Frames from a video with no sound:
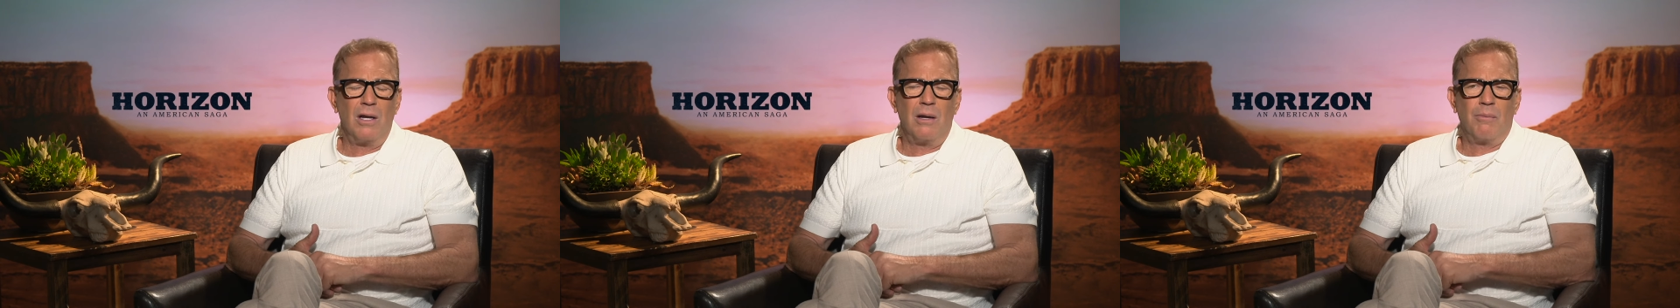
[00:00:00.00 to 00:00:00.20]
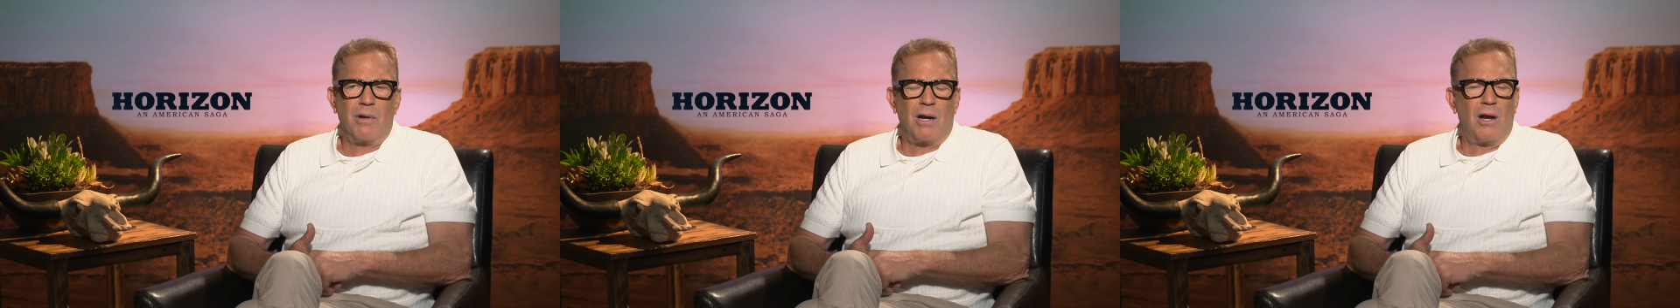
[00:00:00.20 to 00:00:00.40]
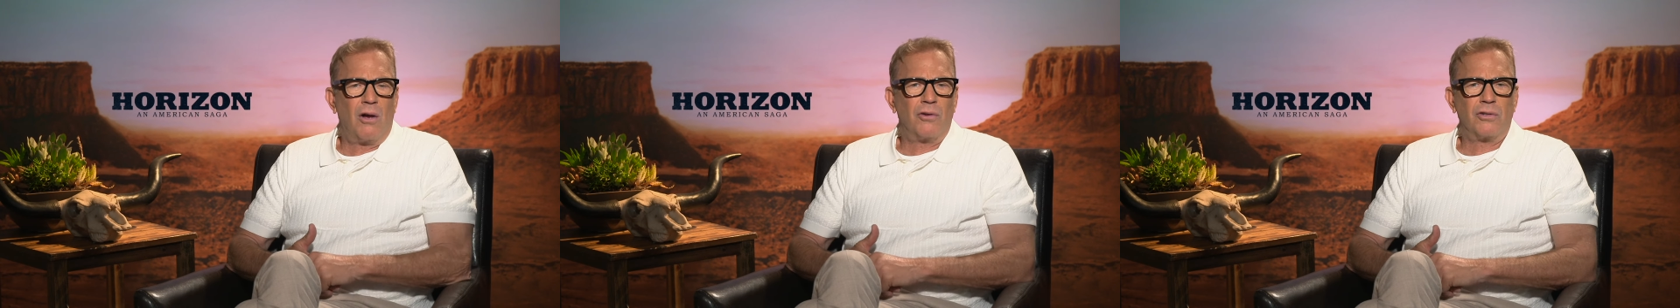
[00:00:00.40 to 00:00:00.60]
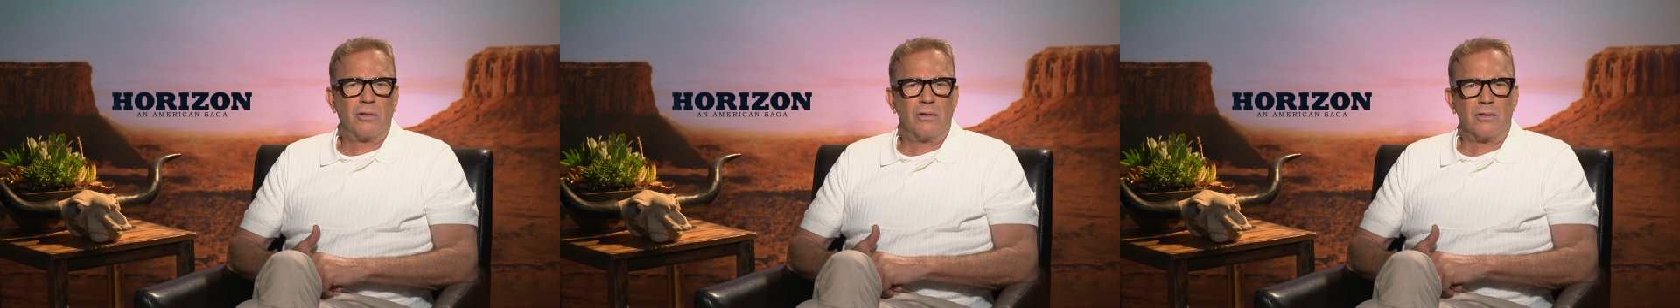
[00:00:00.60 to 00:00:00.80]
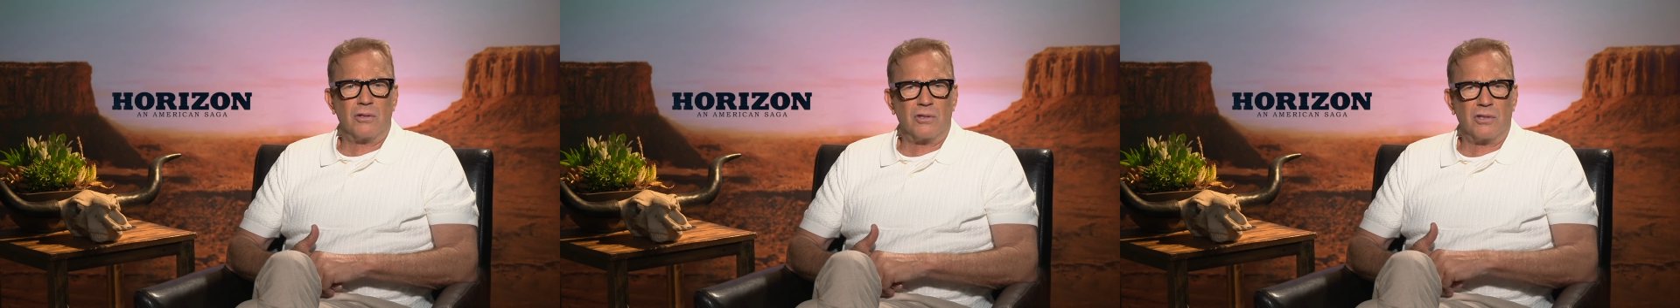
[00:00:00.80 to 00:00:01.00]
But I
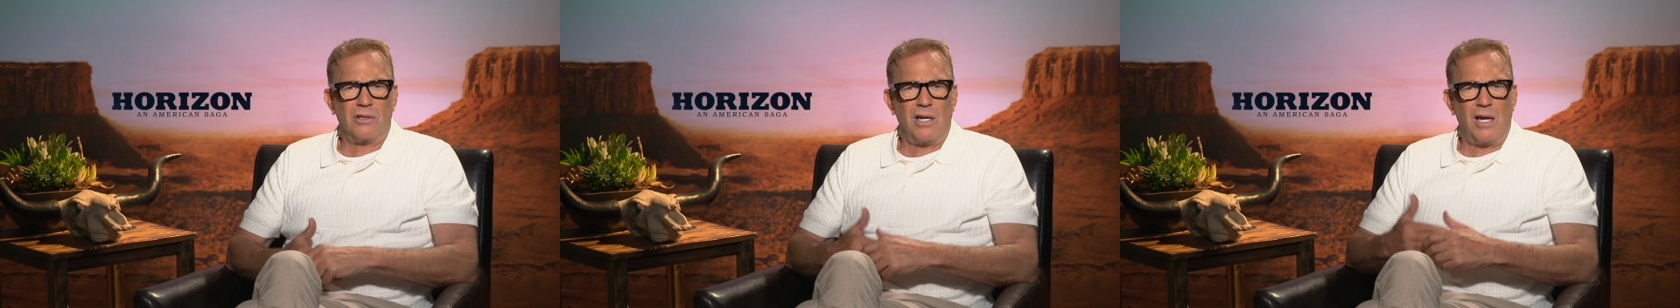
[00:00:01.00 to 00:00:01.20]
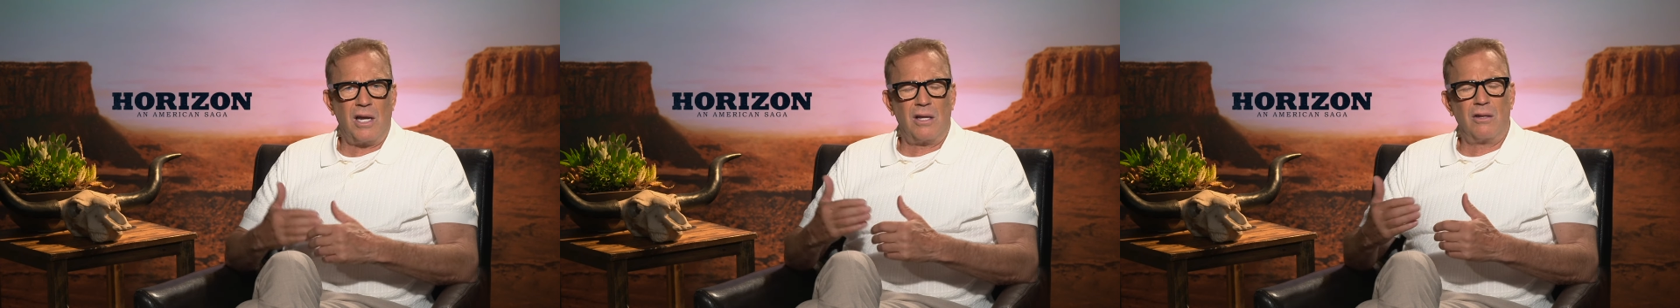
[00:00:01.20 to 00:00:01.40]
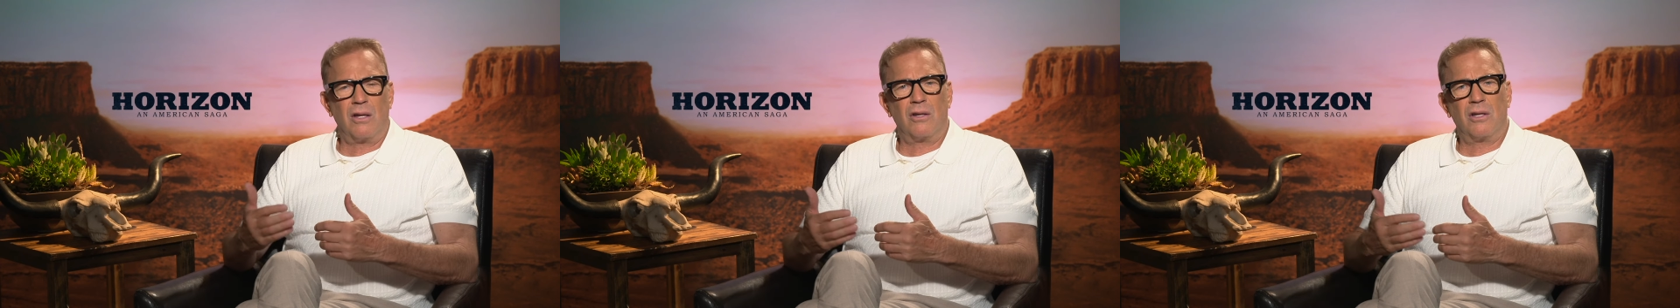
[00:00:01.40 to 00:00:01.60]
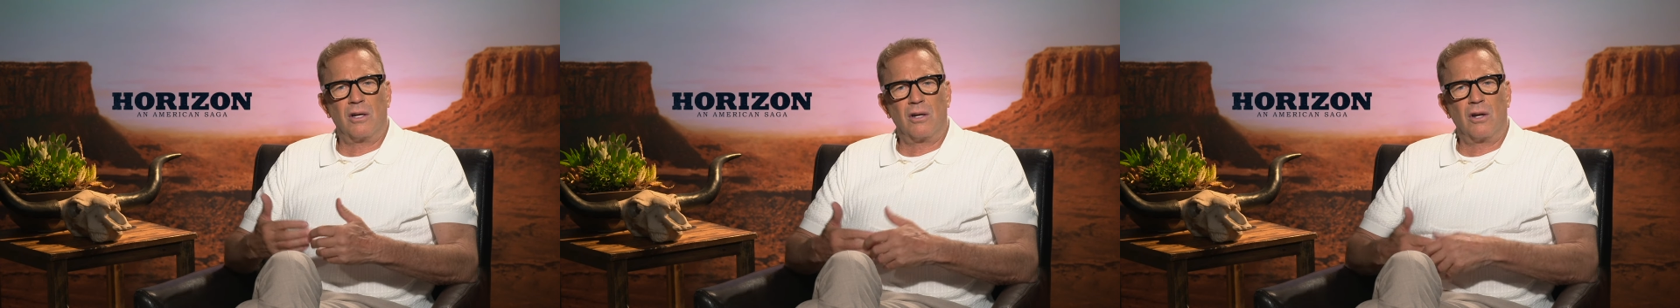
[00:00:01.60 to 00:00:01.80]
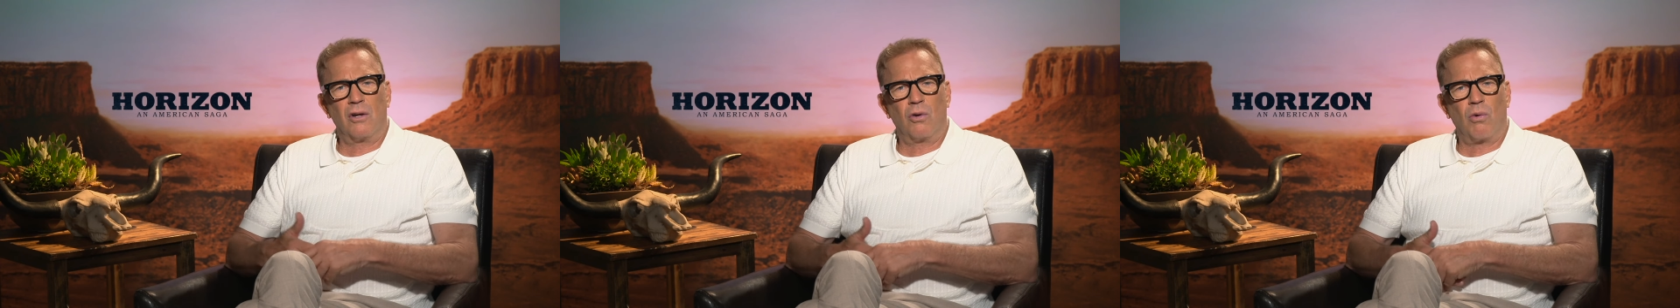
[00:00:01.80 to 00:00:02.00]
also understand the
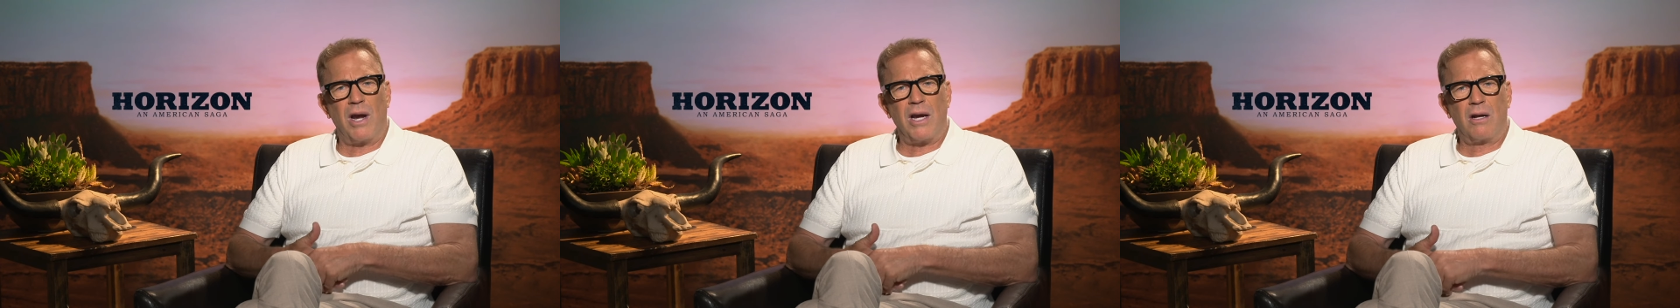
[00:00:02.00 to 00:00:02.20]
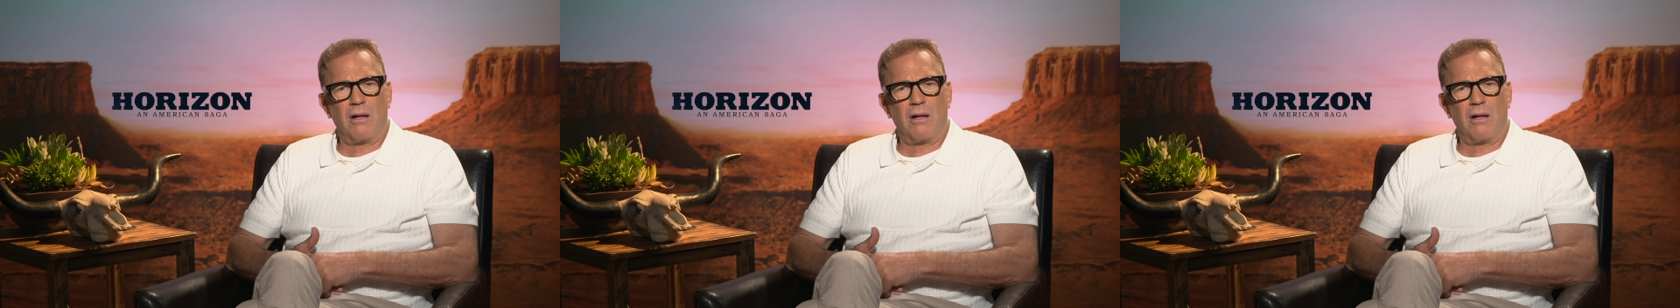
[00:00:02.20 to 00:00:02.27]
great